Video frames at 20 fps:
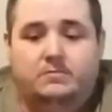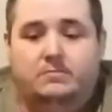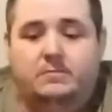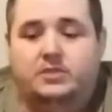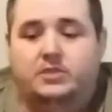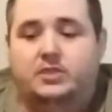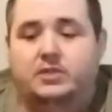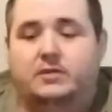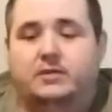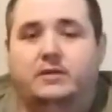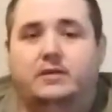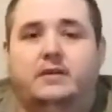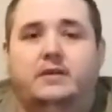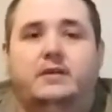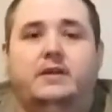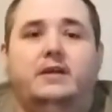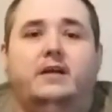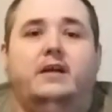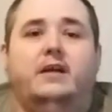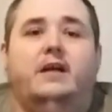much here.
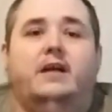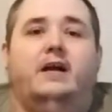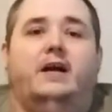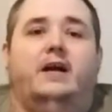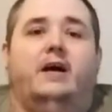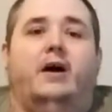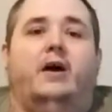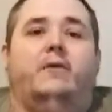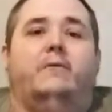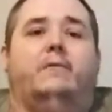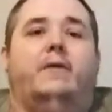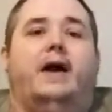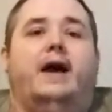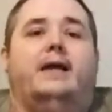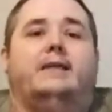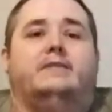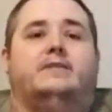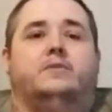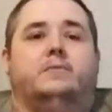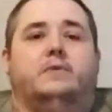All
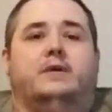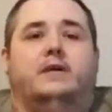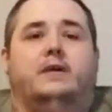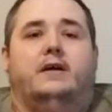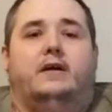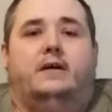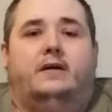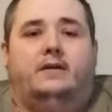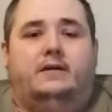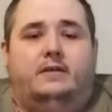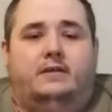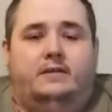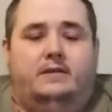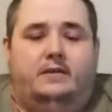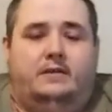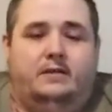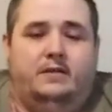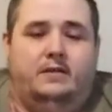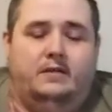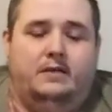right, so we're gonna
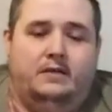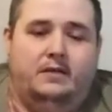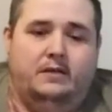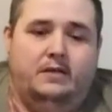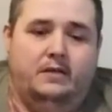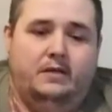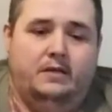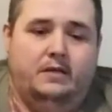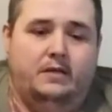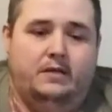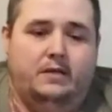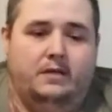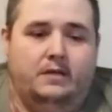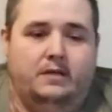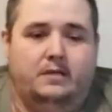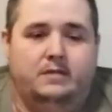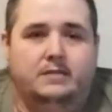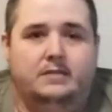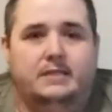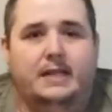
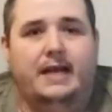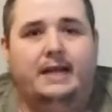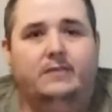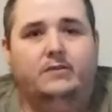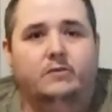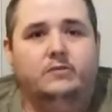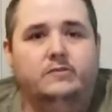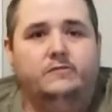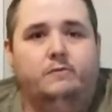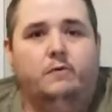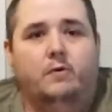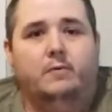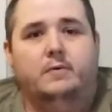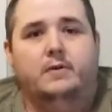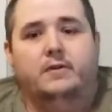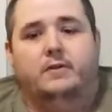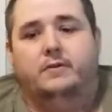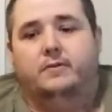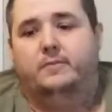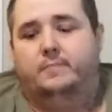slide those forward a
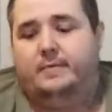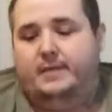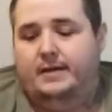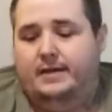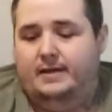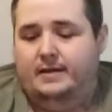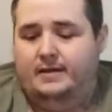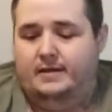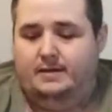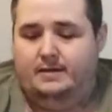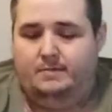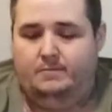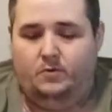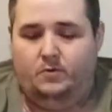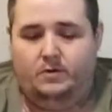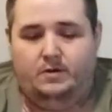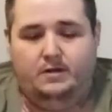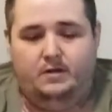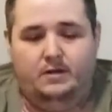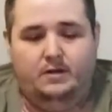little bit
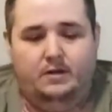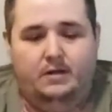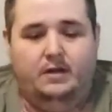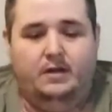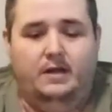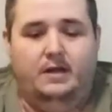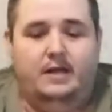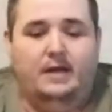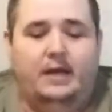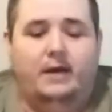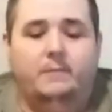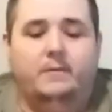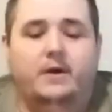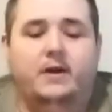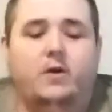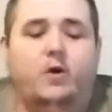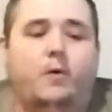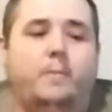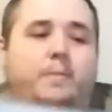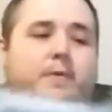more, and we're
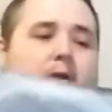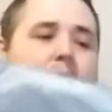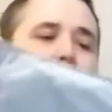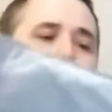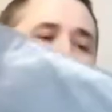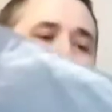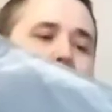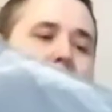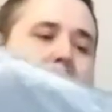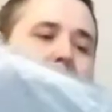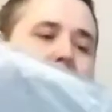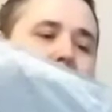gonna open up